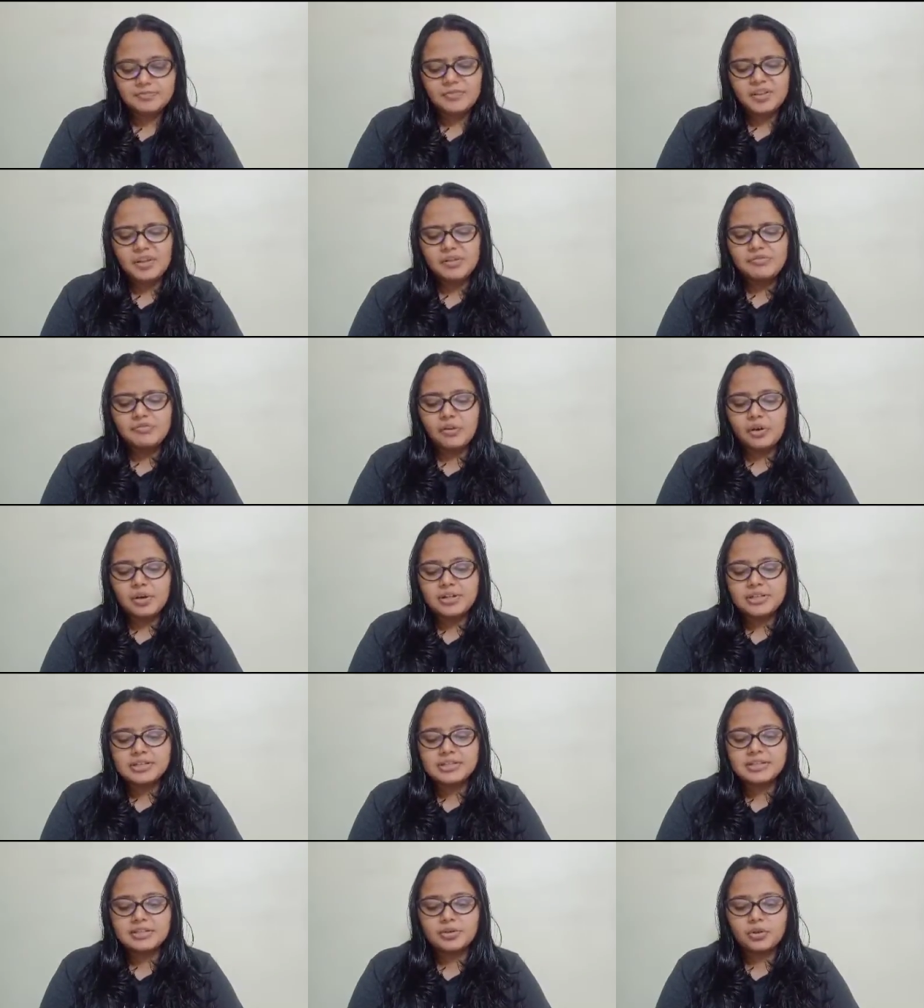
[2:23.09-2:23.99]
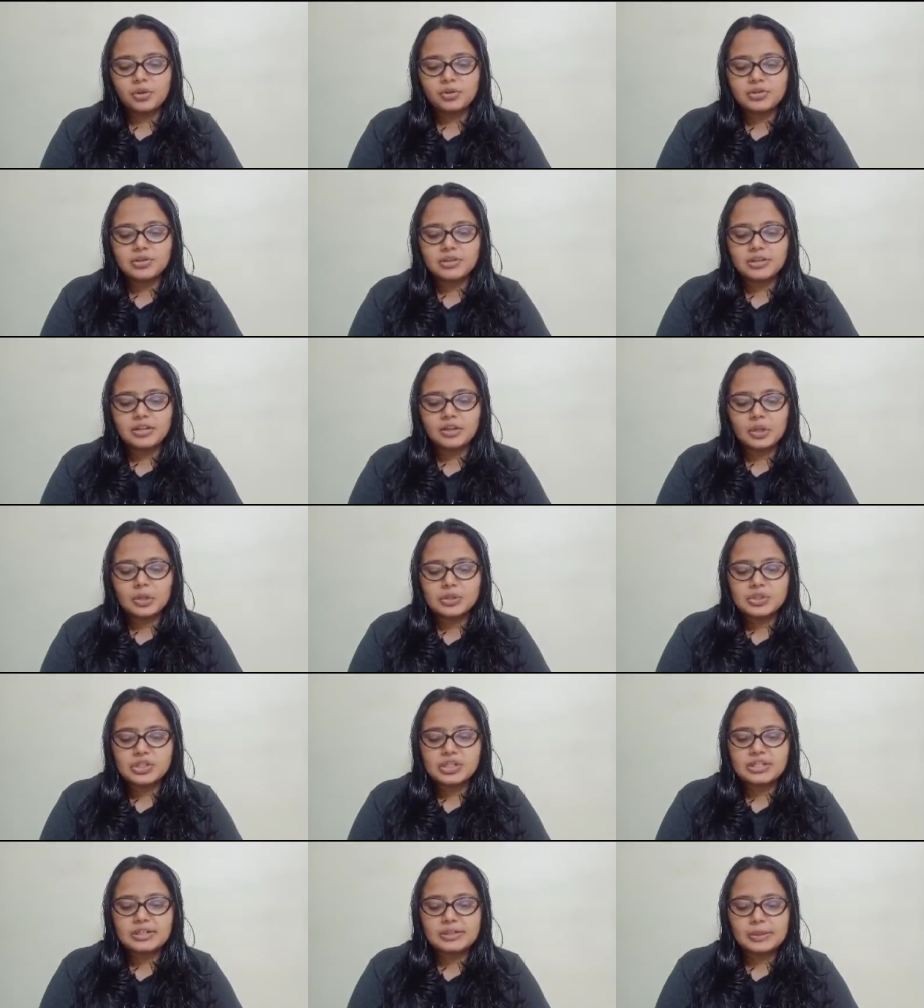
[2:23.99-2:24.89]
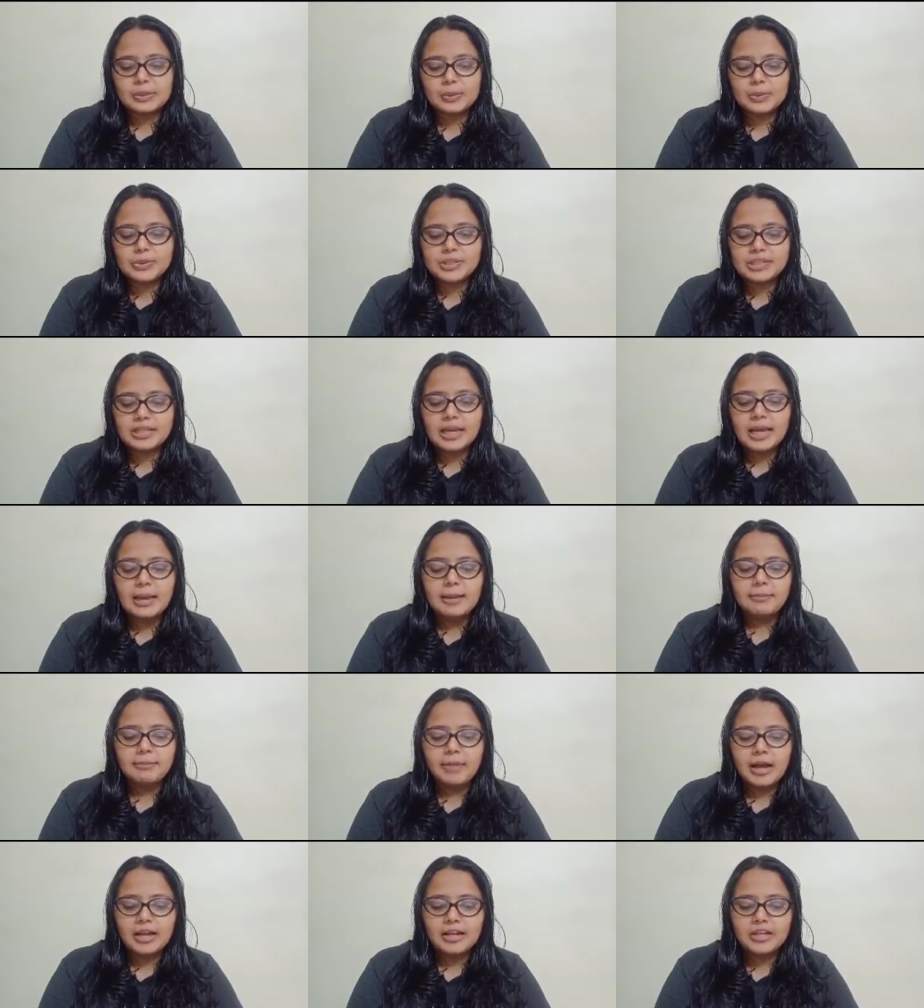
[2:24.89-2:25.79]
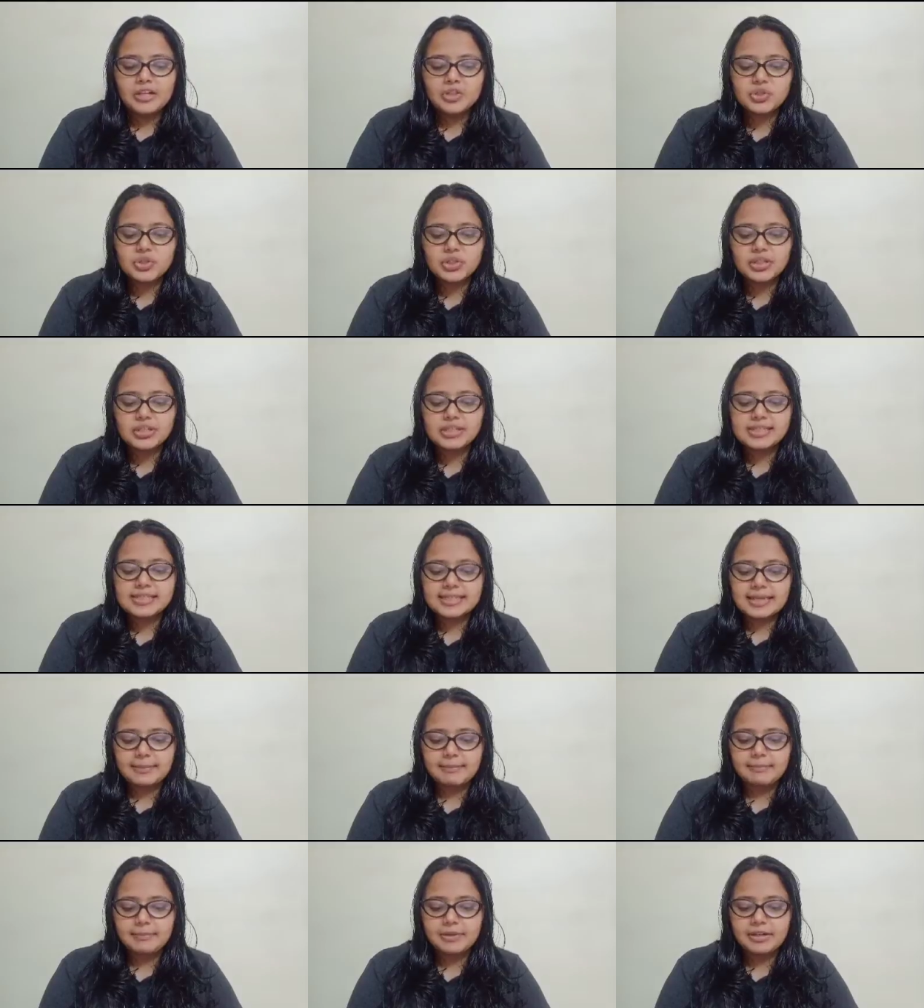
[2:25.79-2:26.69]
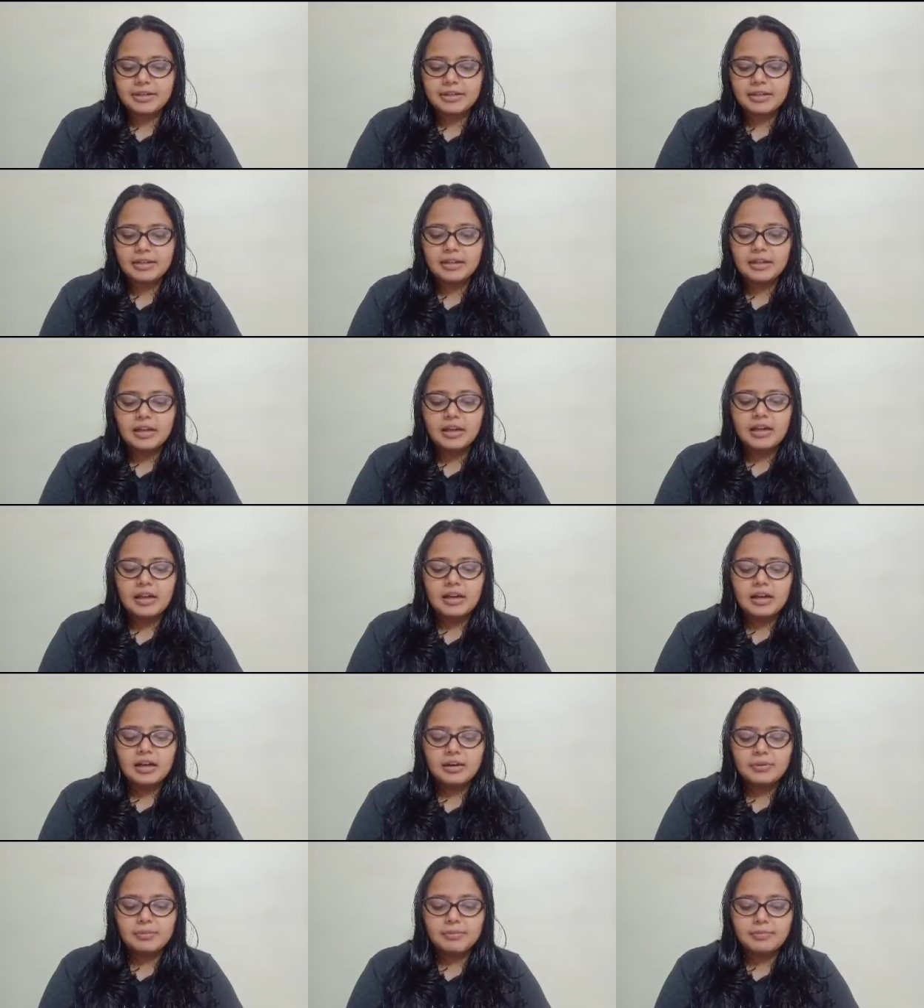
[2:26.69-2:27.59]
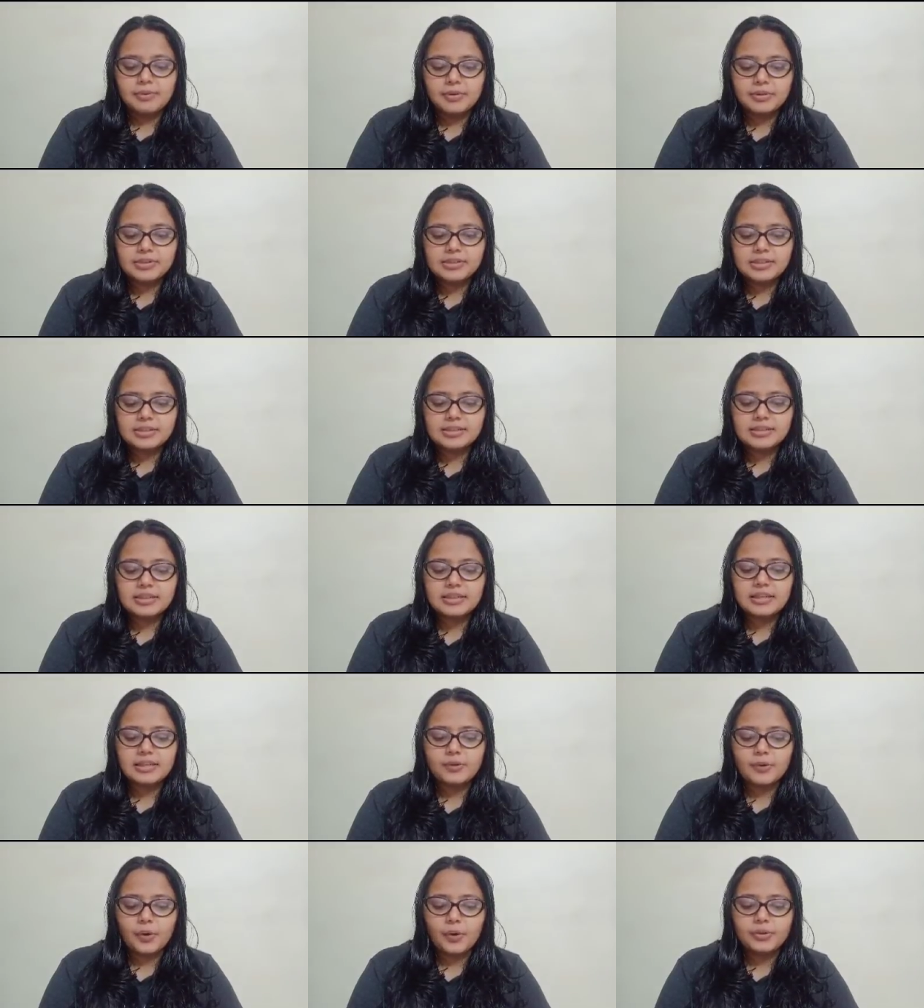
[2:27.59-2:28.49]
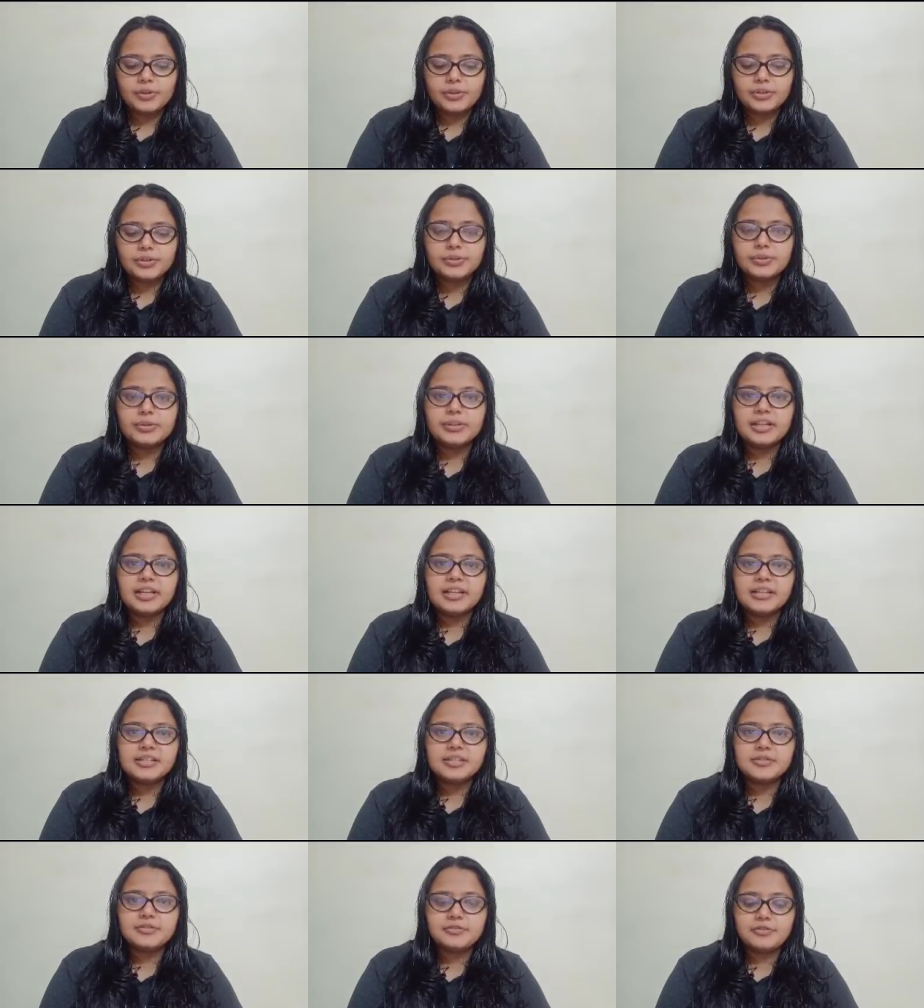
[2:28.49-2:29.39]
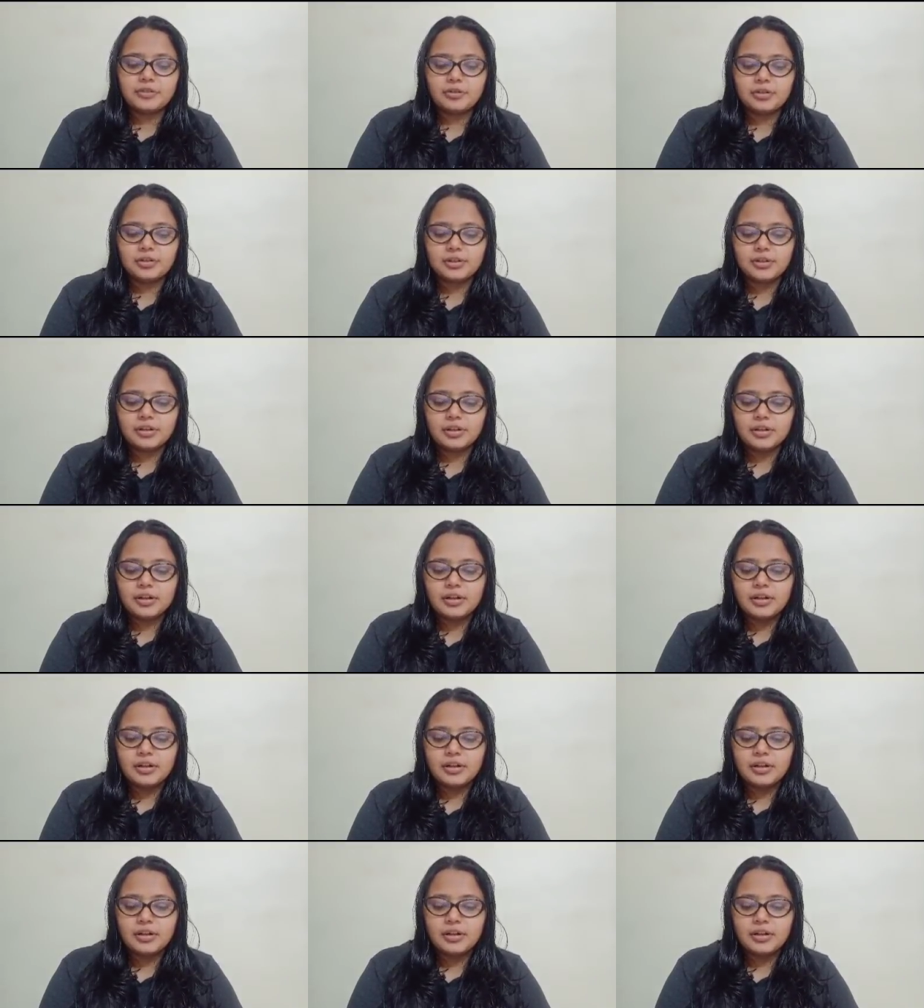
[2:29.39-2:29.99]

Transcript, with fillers: Forensic toxicology includes biological sampling of processing in order to test for the